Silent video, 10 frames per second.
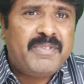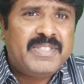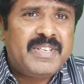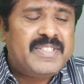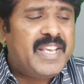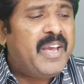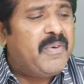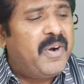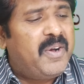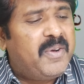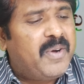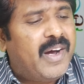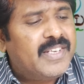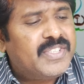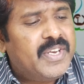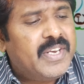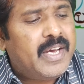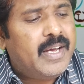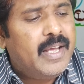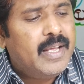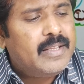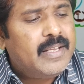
which is equal to cos theta,